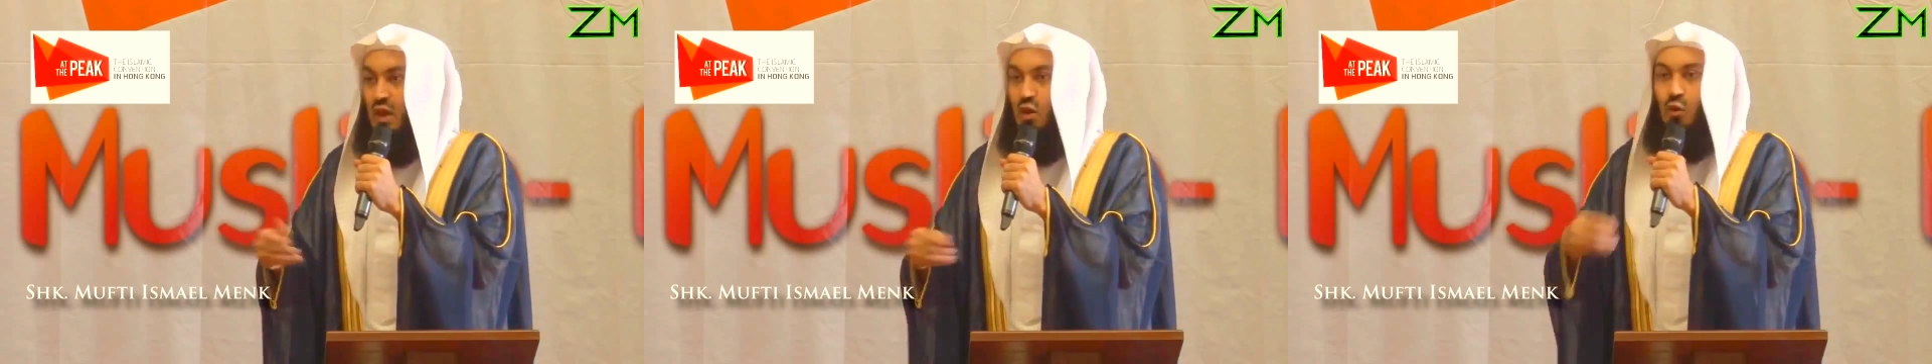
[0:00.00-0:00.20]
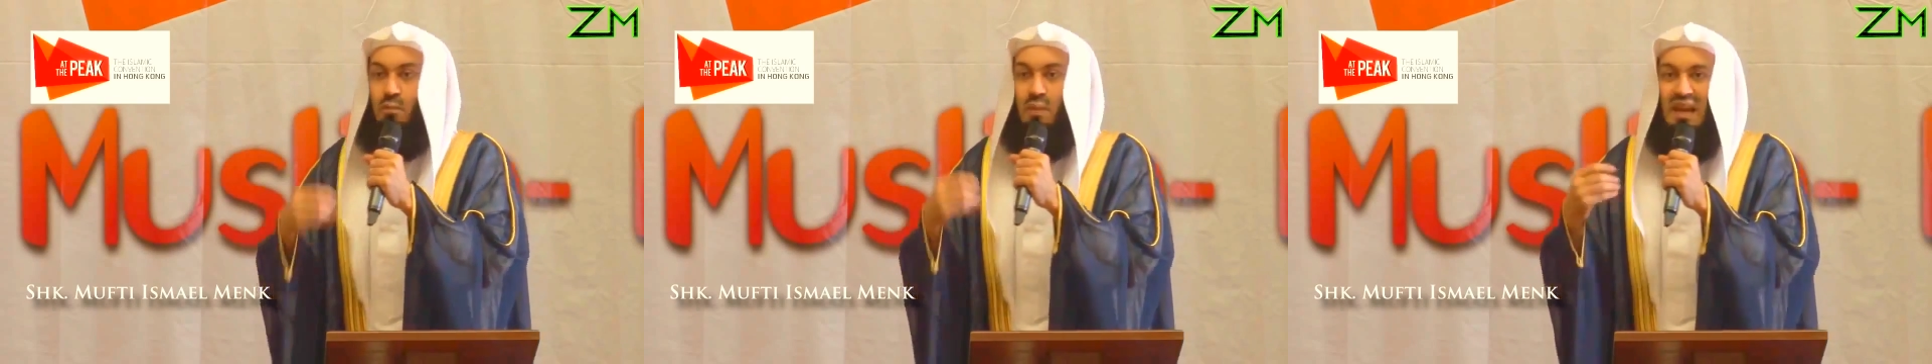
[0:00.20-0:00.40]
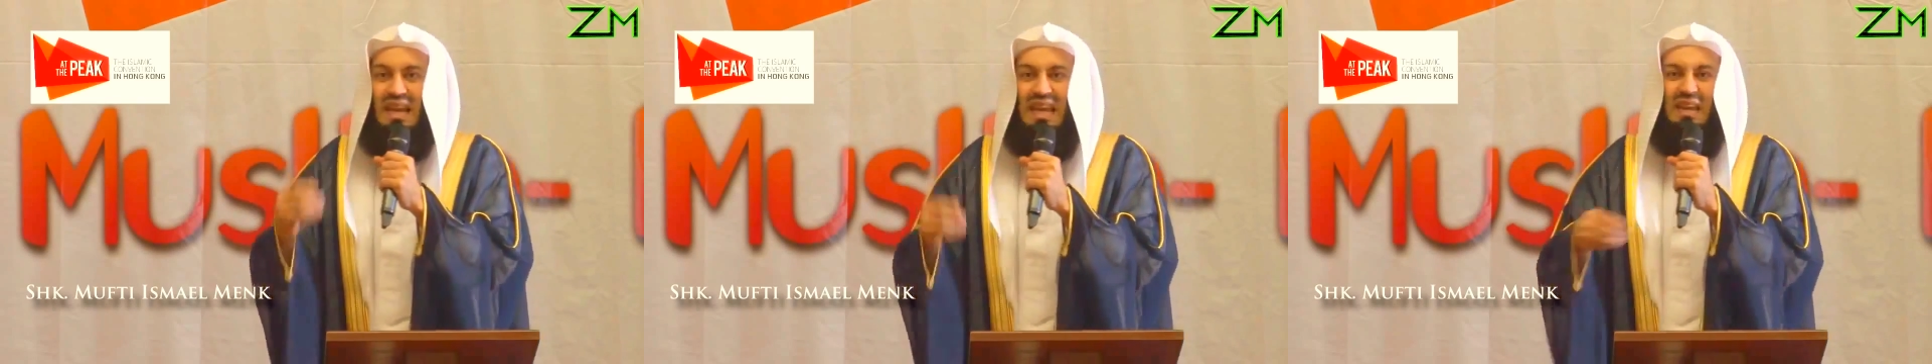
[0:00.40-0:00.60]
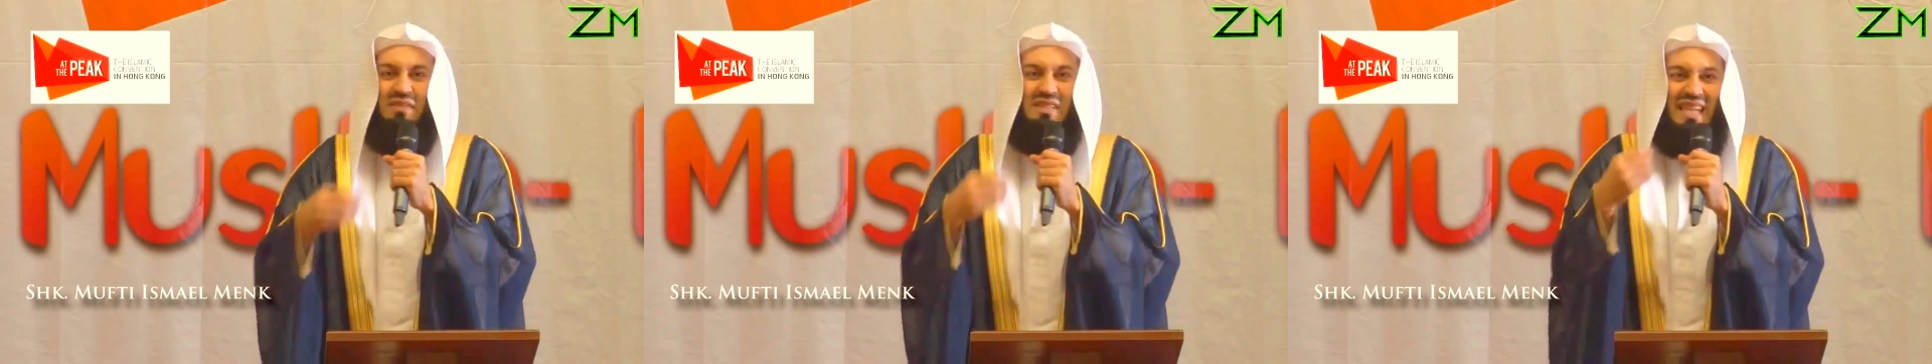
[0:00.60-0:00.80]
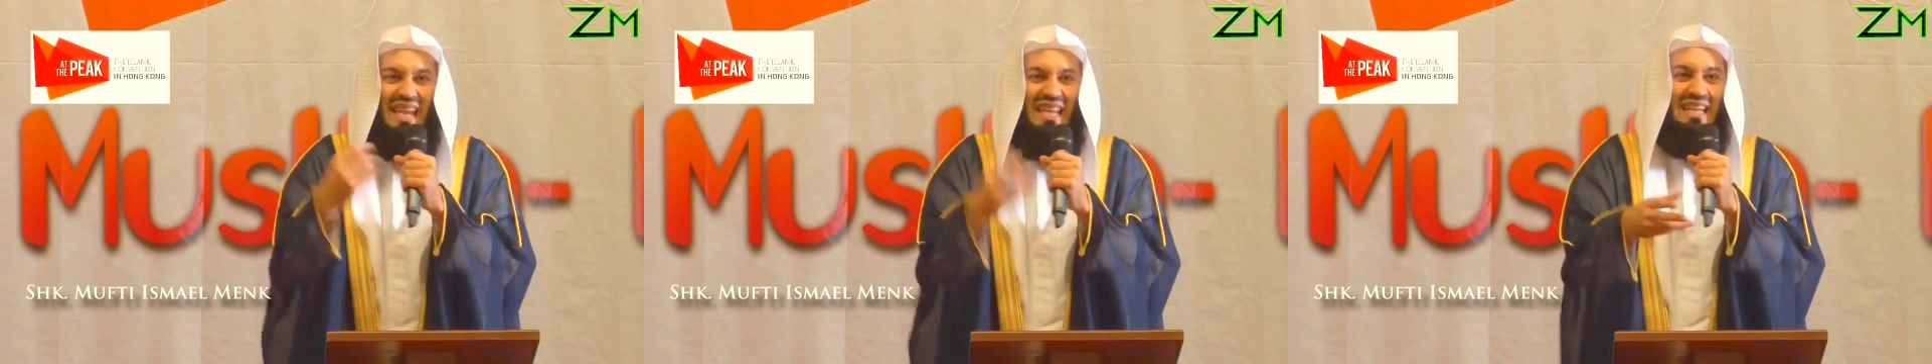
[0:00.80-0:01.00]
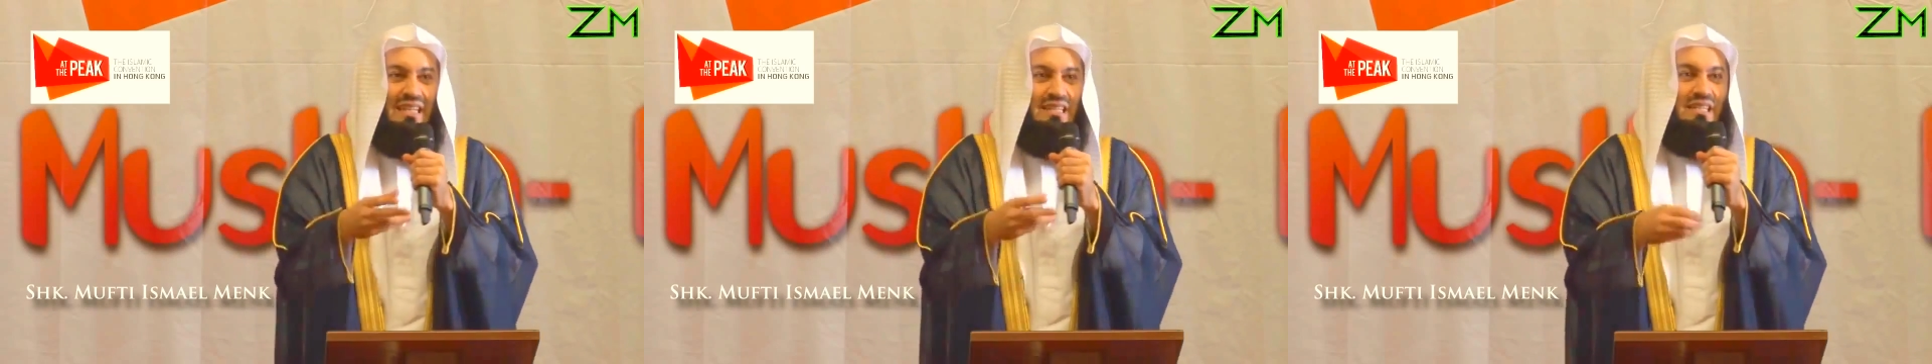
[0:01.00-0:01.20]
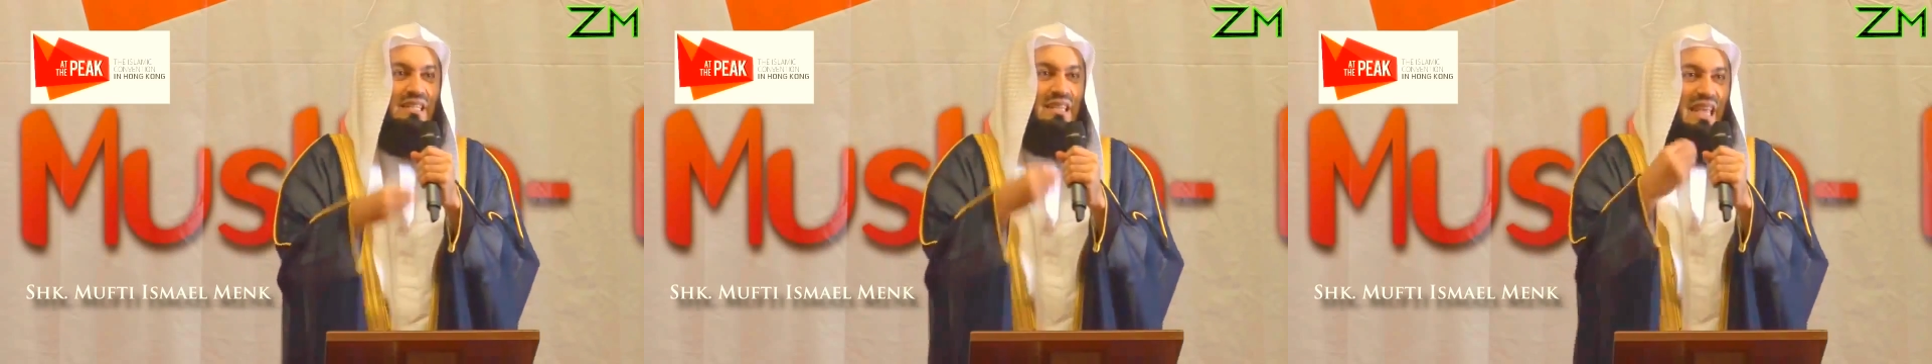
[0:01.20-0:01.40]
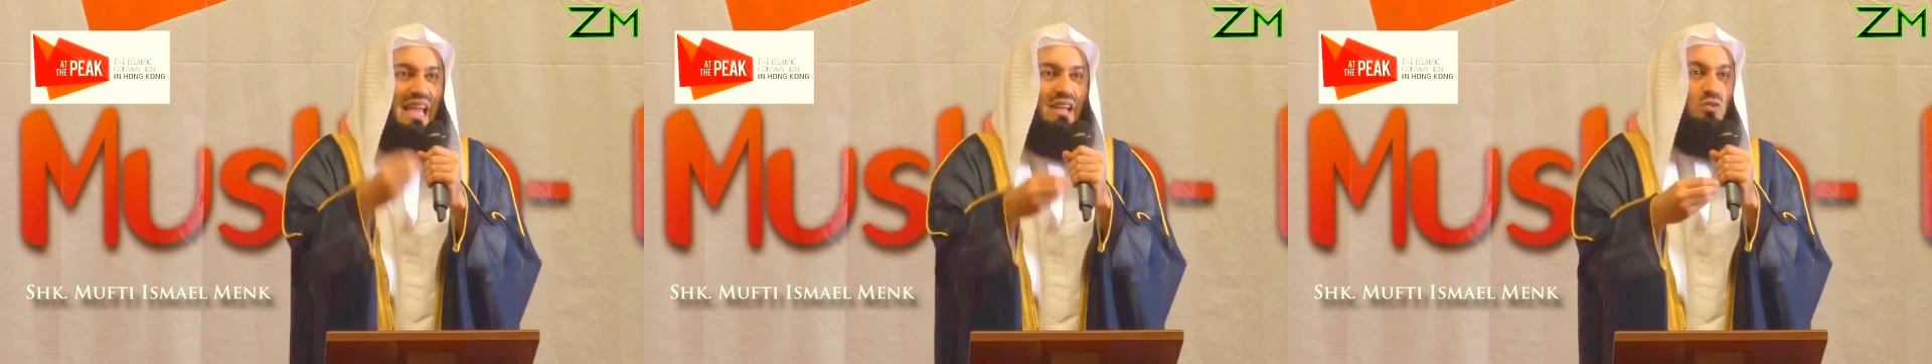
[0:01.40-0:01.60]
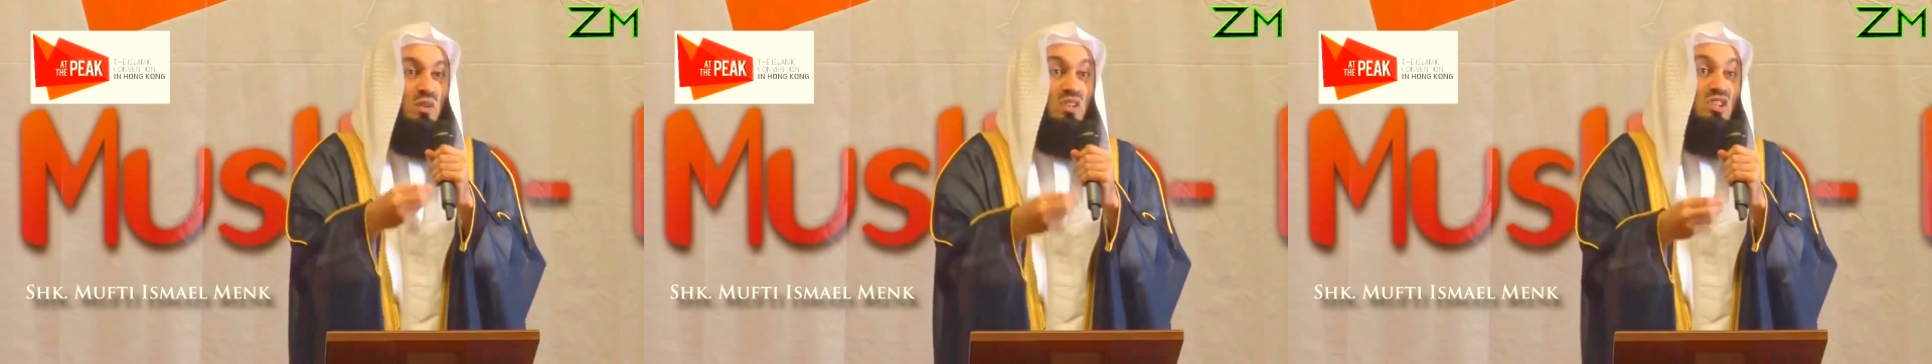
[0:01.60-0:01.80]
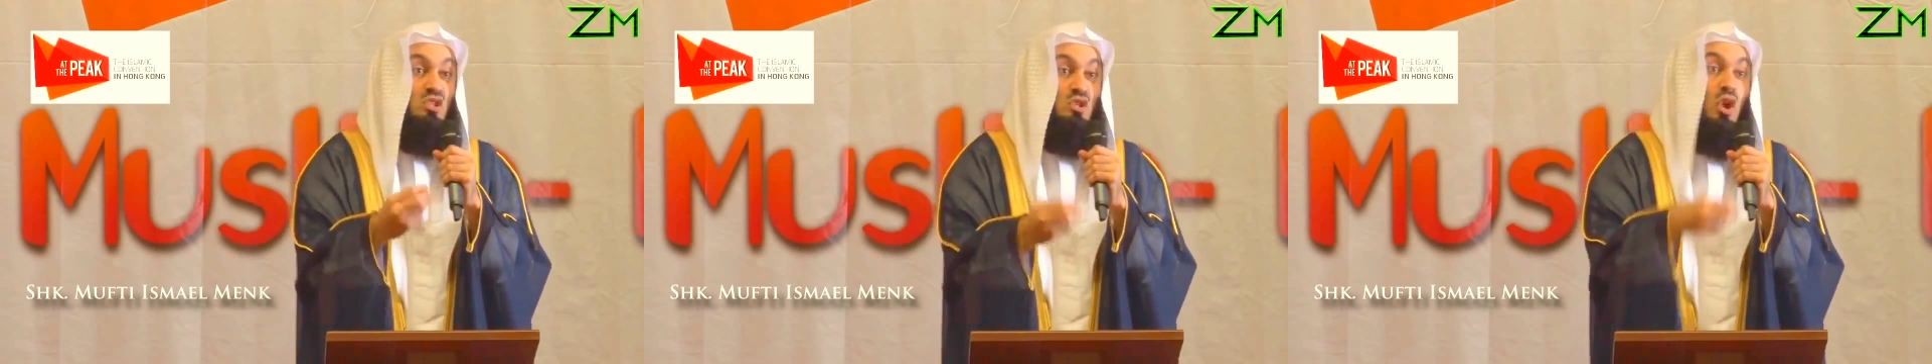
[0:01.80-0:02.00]
or believes in it, that
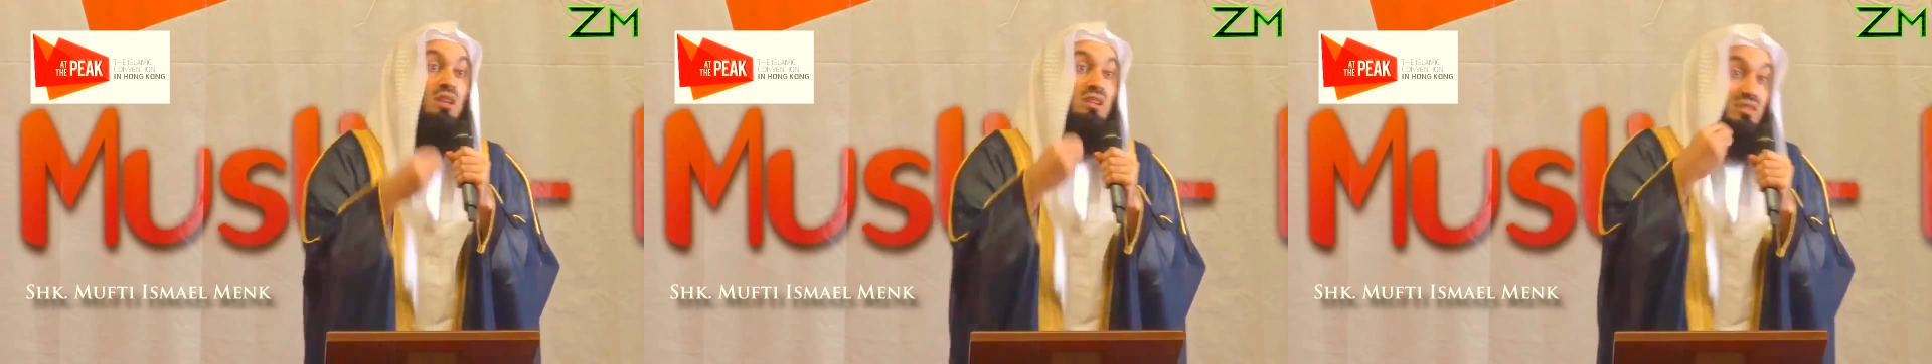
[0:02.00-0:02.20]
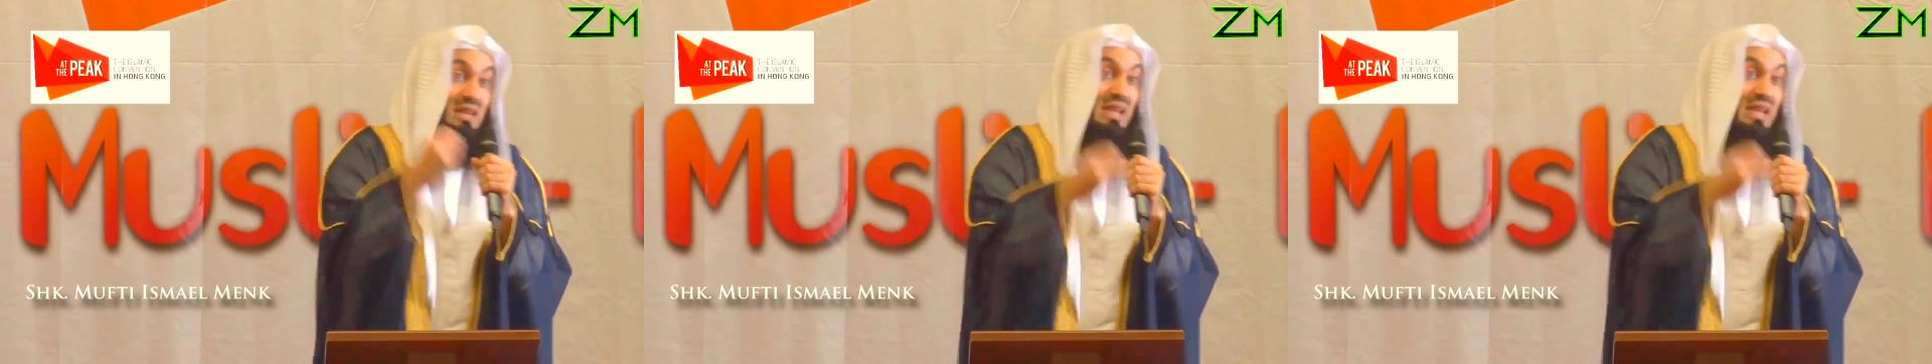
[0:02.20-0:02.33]
which is not